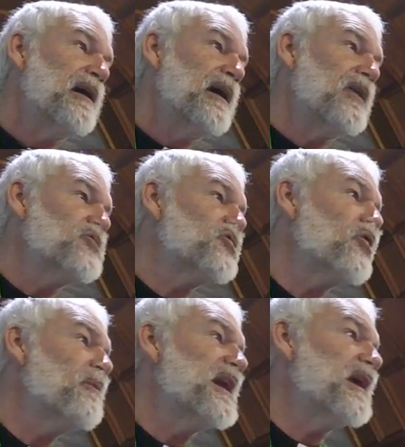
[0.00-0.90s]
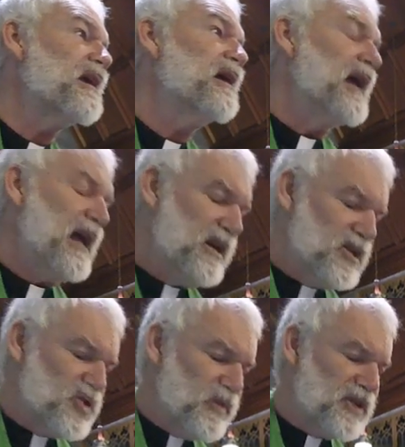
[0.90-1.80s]
In Germany and
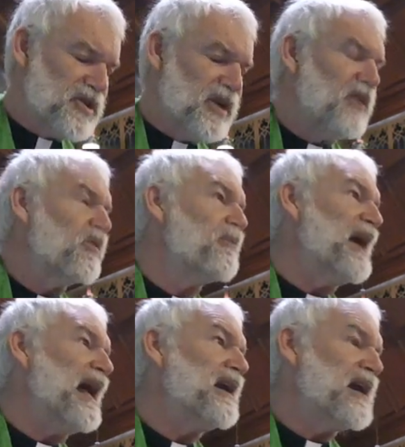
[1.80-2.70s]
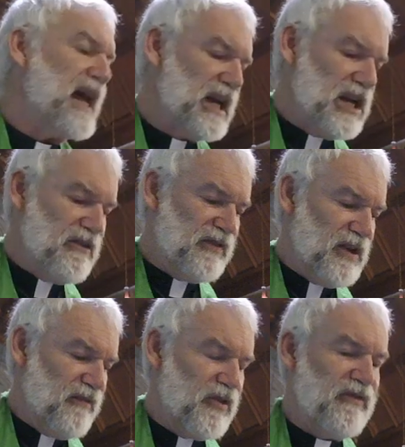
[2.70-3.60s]
in Switzerland, where Patty and I
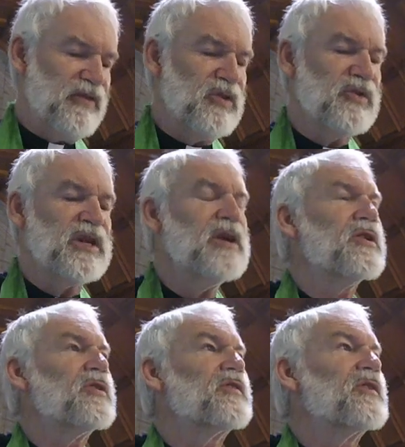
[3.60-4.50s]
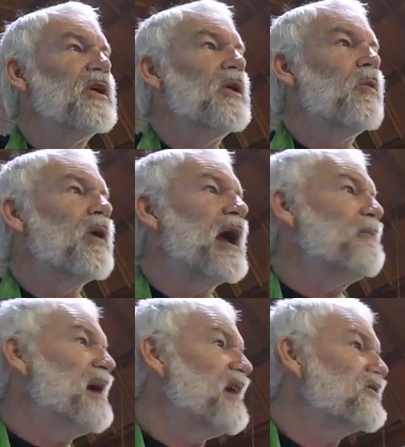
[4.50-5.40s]
lived for a few years, where I
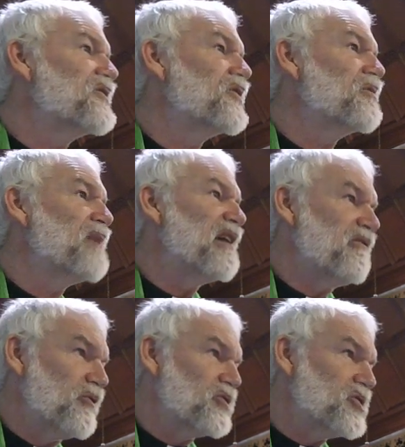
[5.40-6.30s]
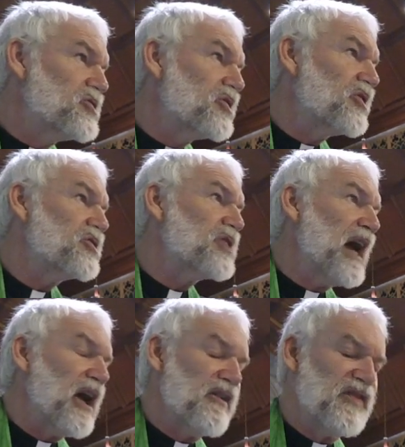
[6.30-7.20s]
pastored my first church
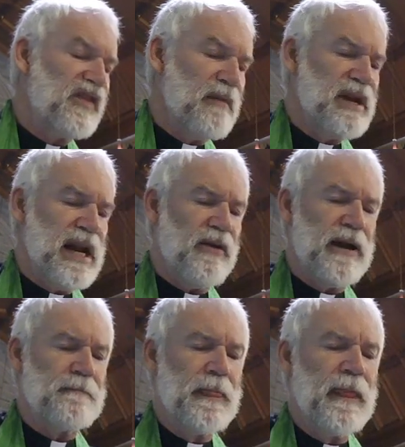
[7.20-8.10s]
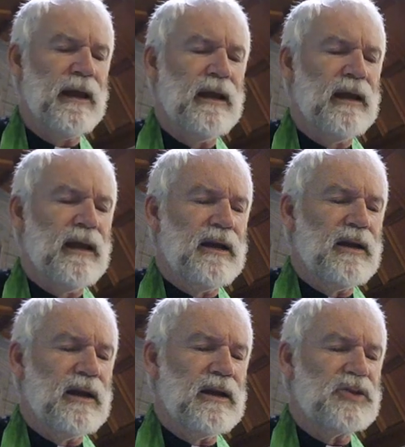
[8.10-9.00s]
out of seminary,
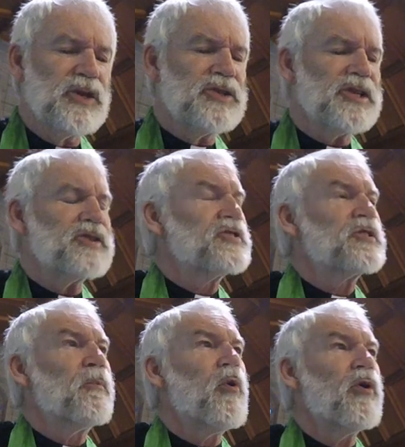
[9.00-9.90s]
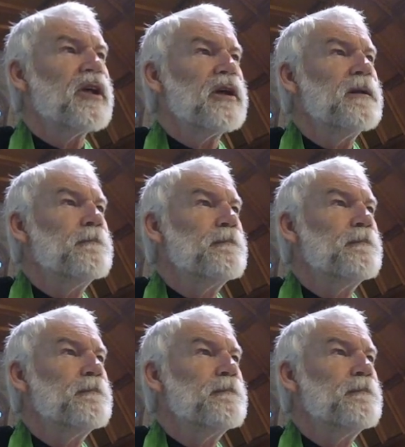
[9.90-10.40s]
churches are supported